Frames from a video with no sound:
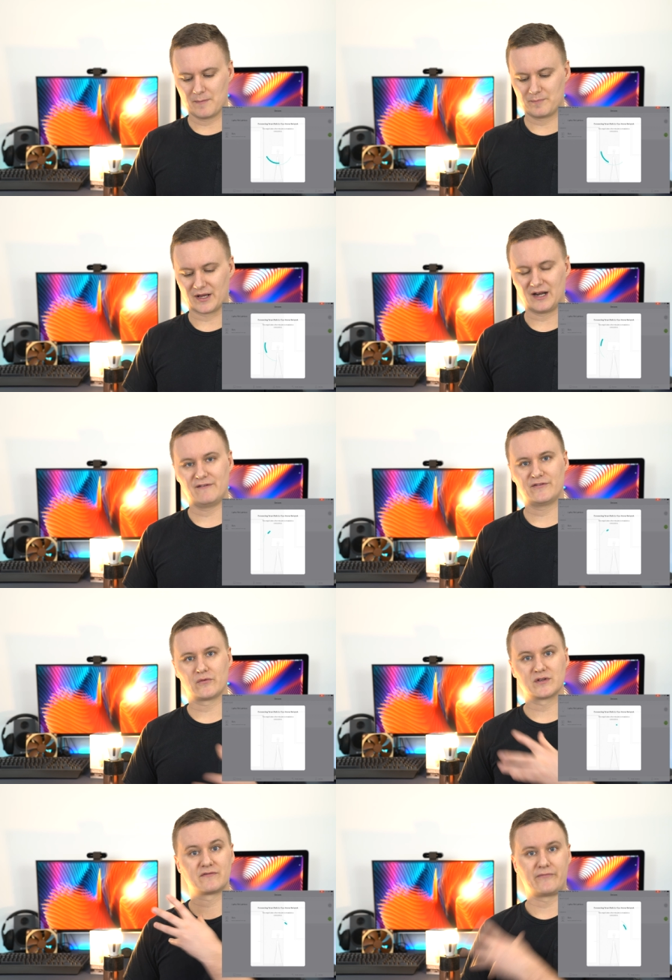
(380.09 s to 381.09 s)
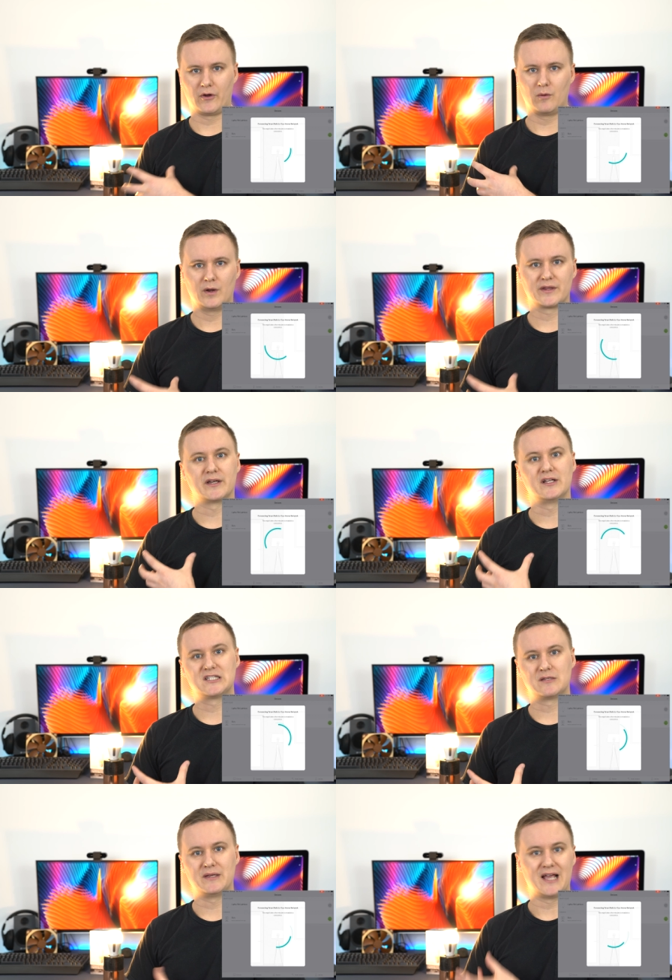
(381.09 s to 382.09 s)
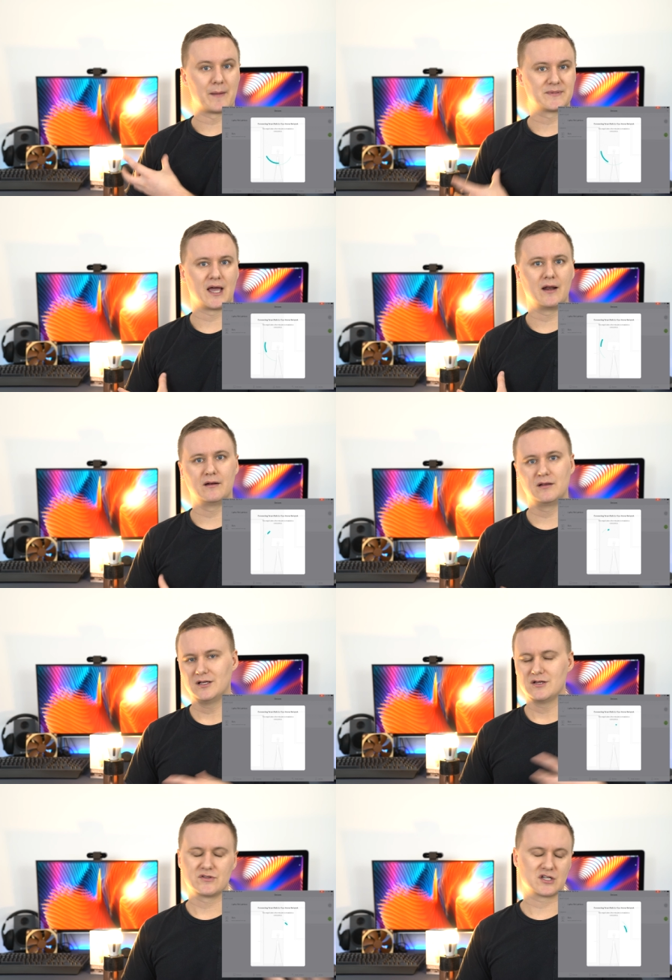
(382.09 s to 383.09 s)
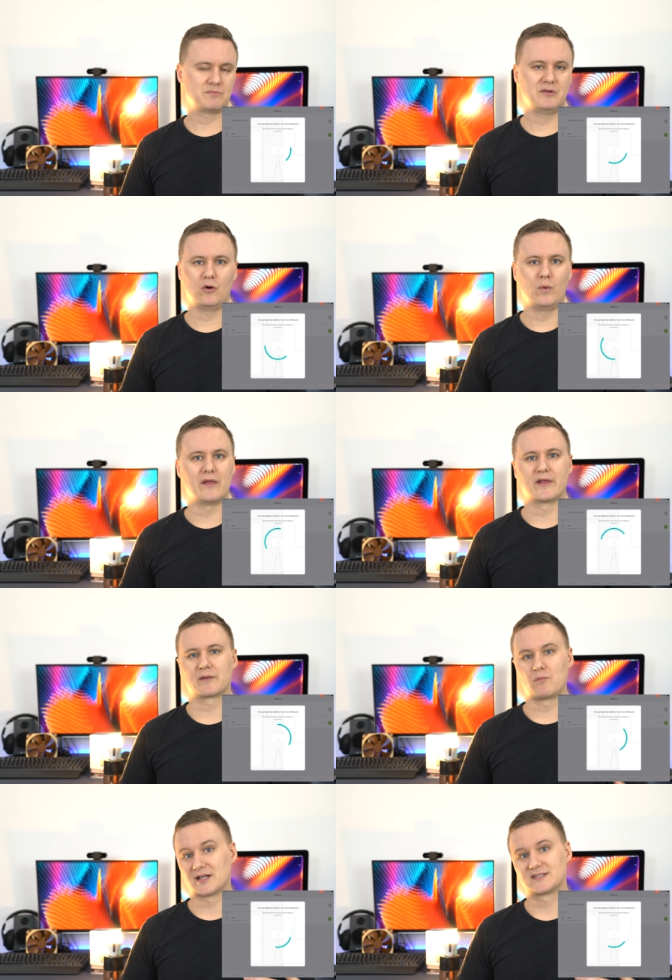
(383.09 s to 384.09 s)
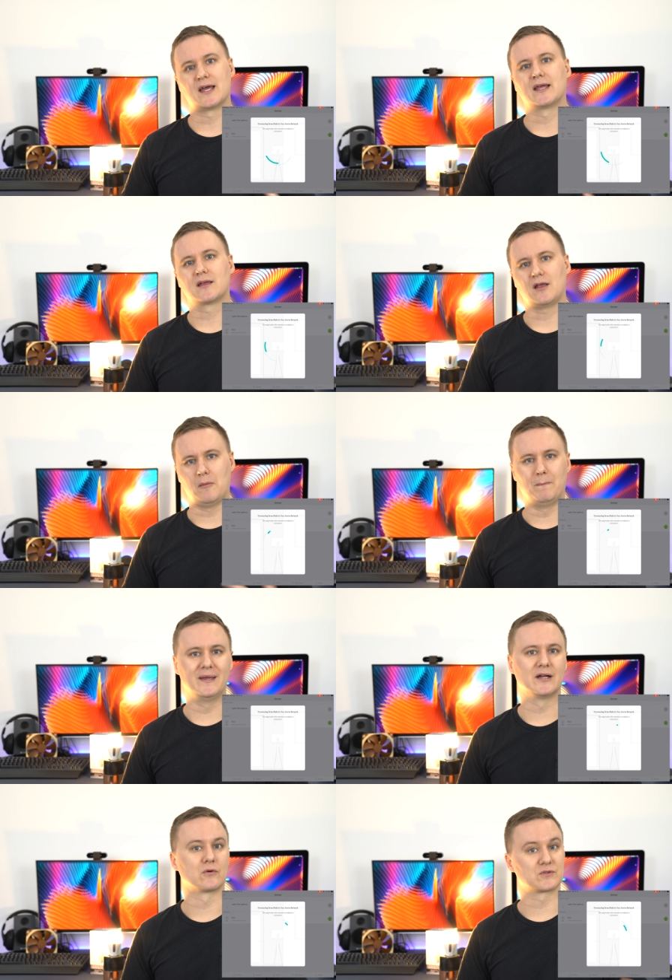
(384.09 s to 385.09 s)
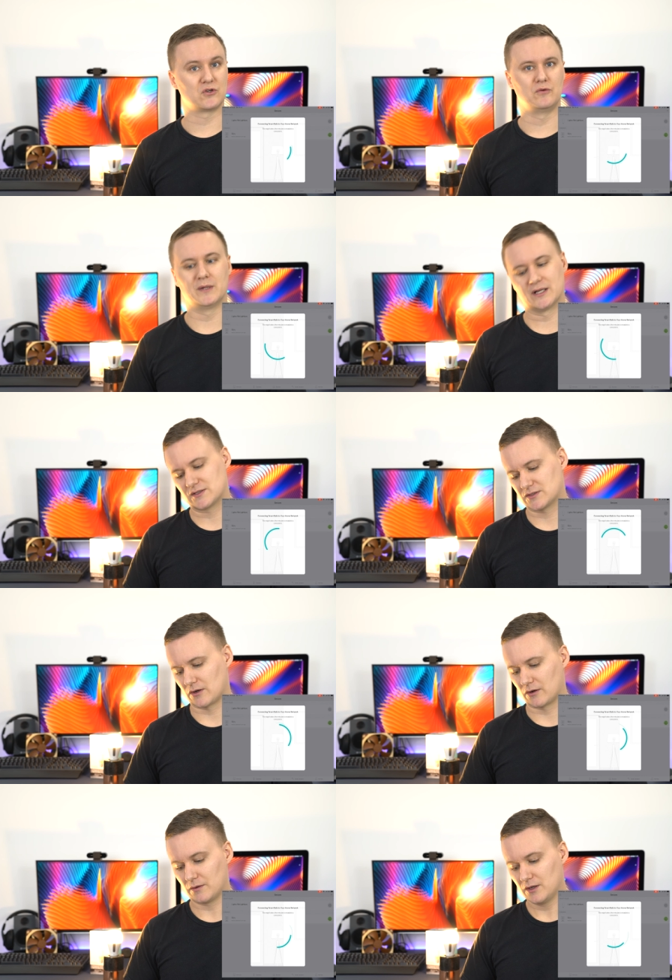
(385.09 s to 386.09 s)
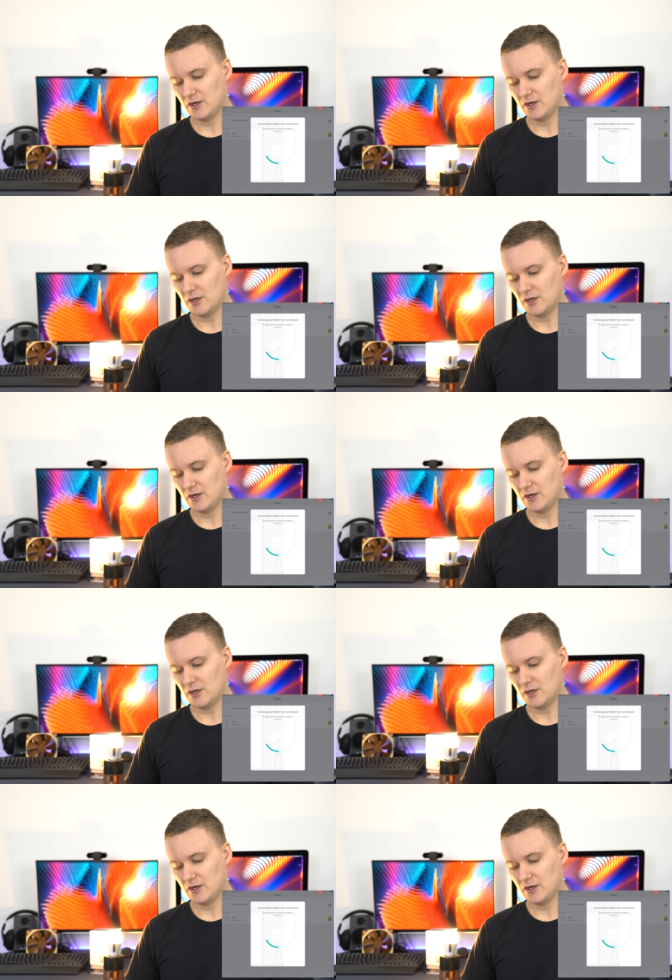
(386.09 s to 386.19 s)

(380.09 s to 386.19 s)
But if there is firmware that needs to be updated, just be aware that it might take a minute or 2 minutes. So